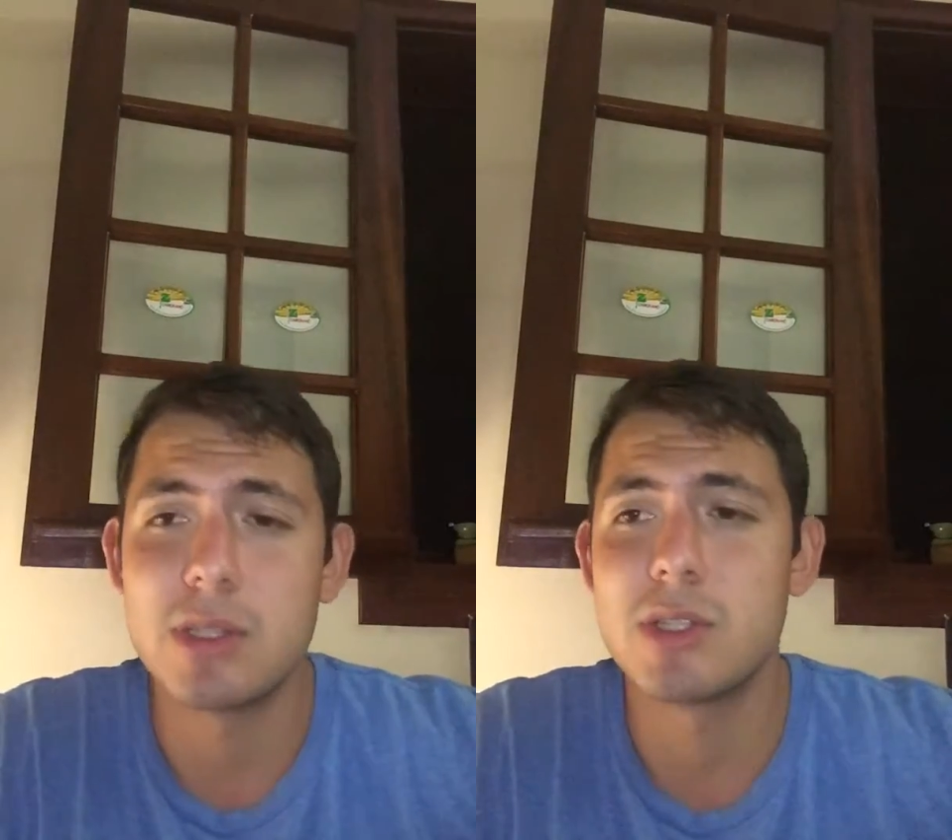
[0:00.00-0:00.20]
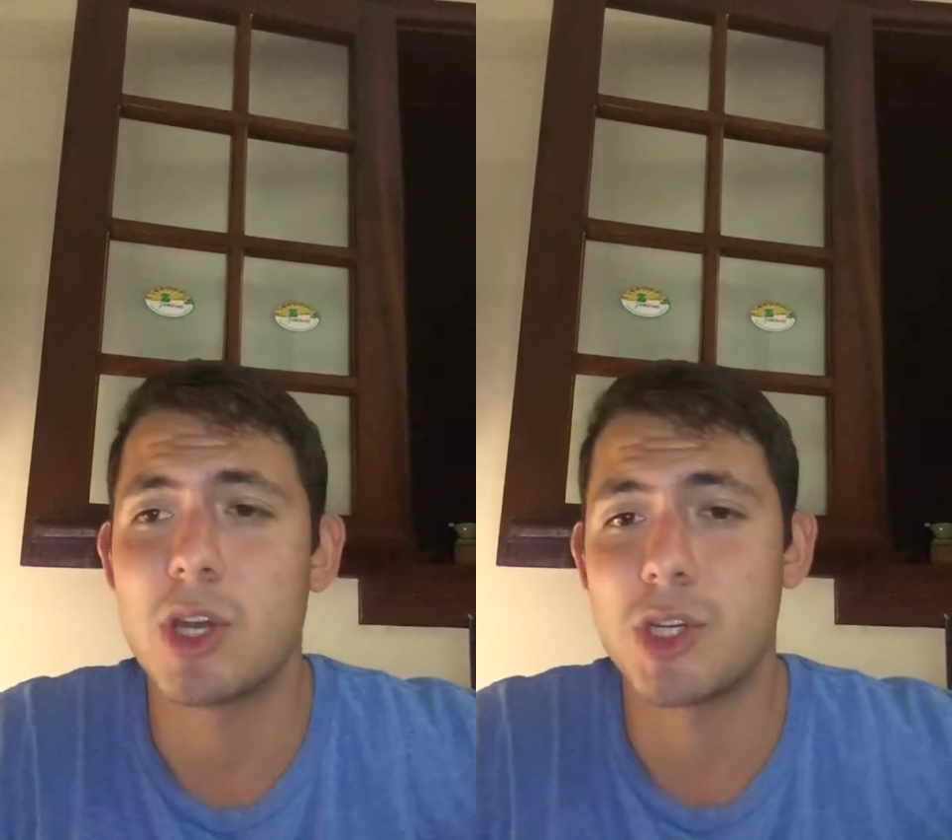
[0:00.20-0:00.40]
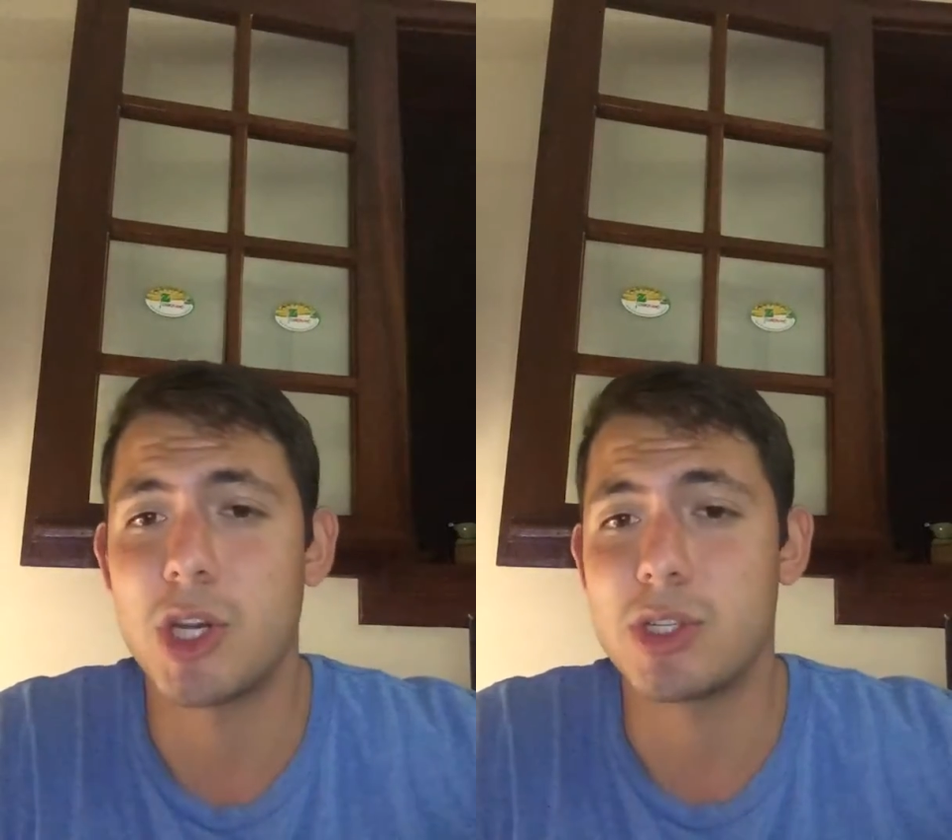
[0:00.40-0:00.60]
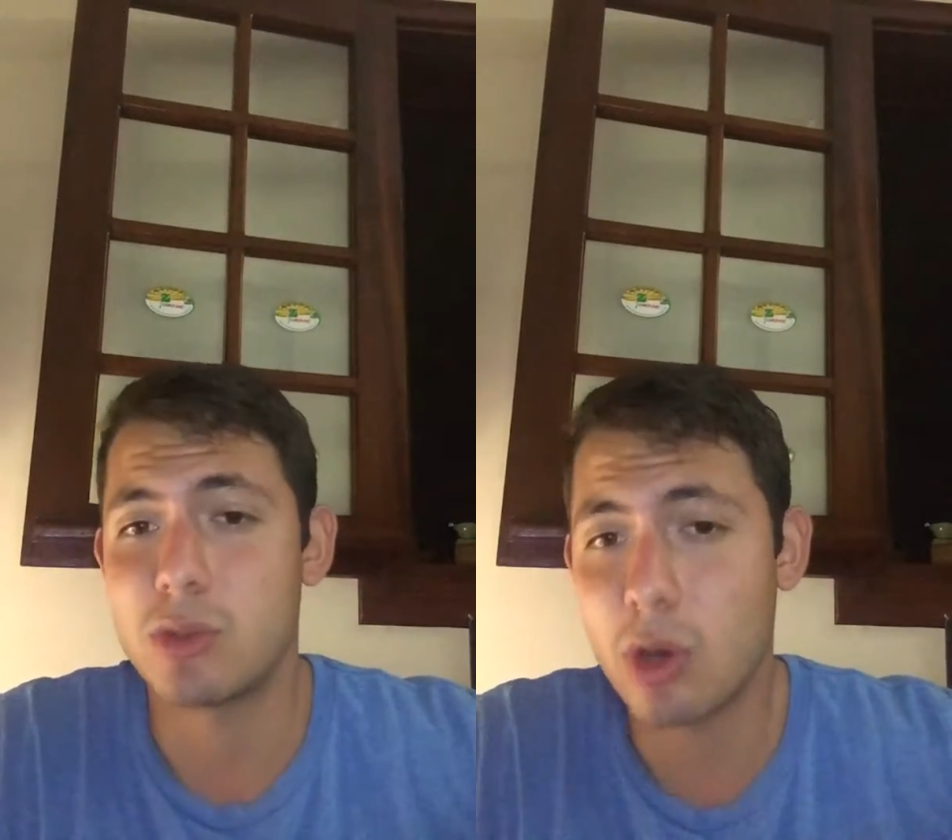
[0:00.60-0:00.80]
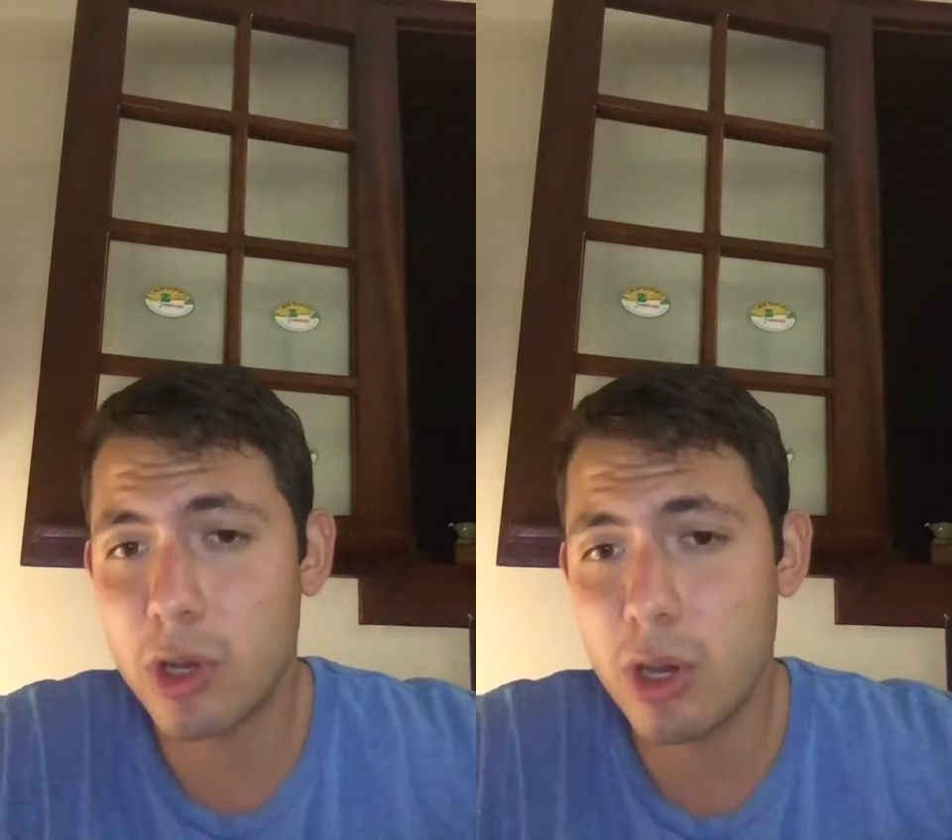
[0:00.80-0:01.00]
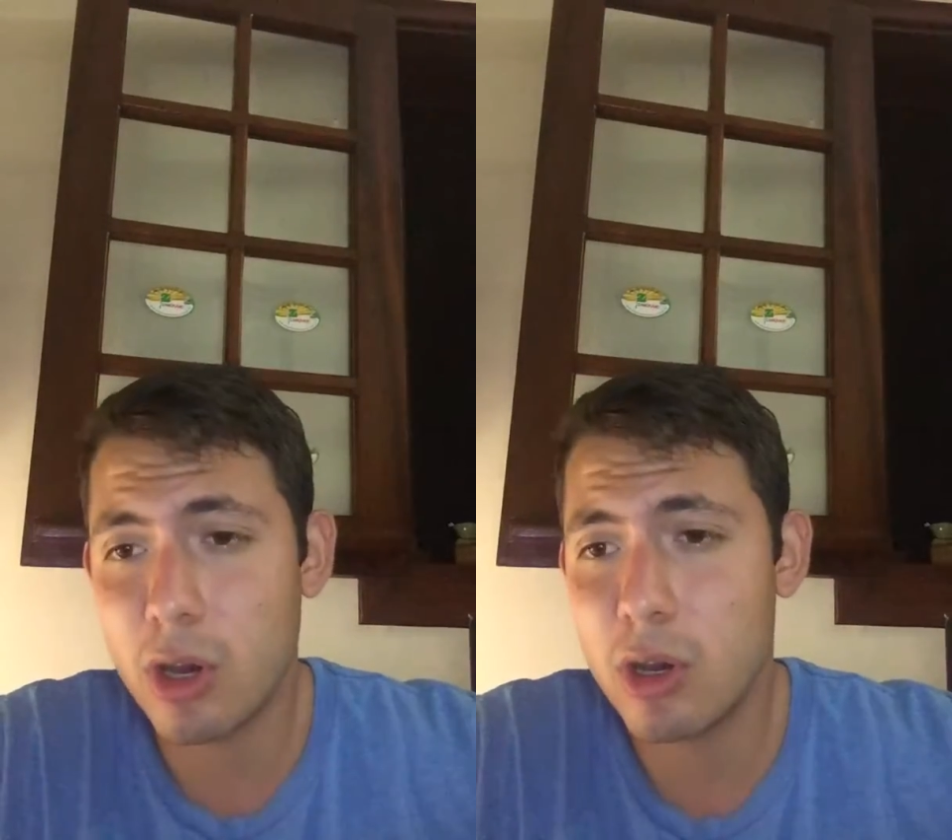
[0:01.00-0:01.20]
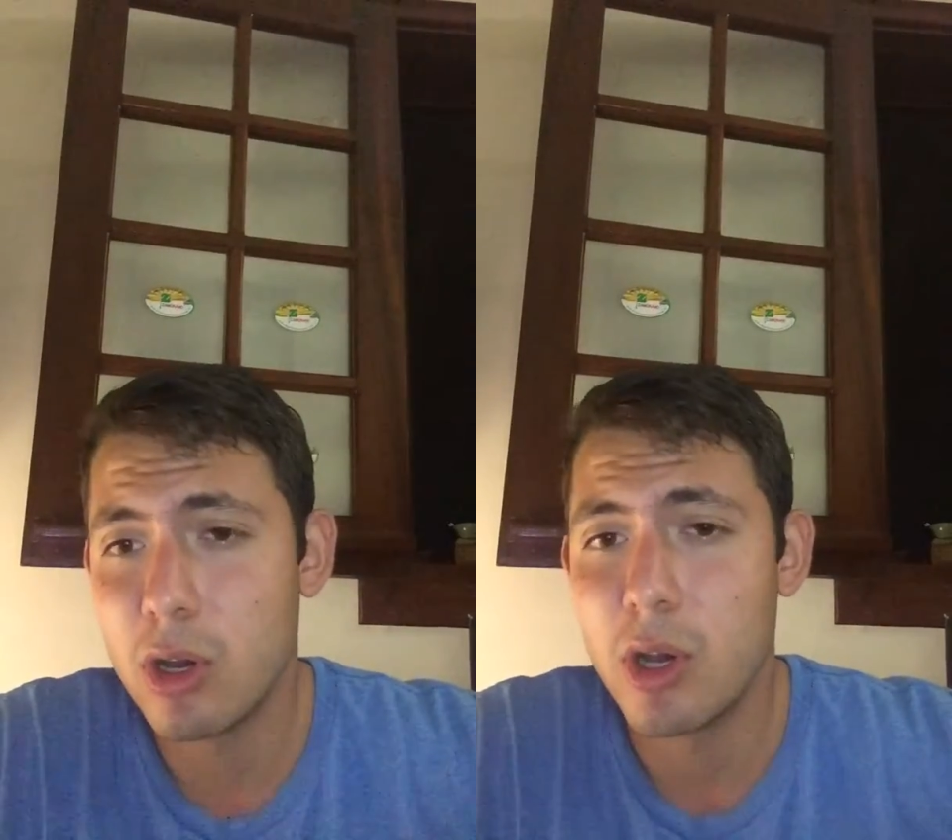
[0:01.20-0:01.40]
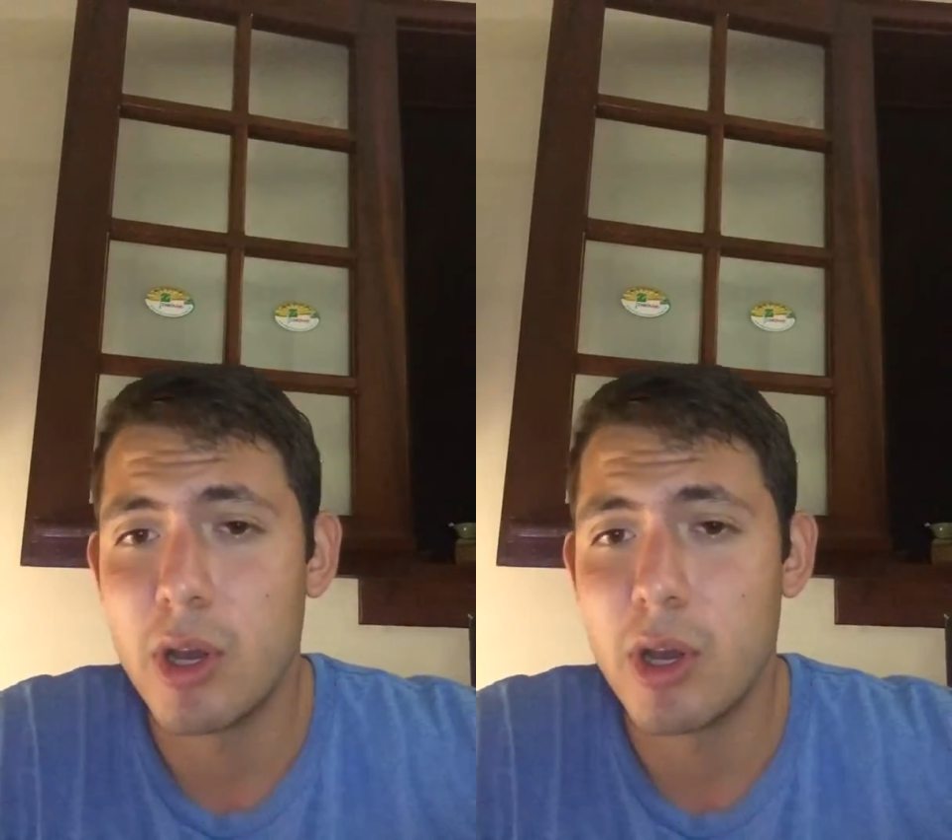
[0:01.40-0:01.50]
such as Tokyo,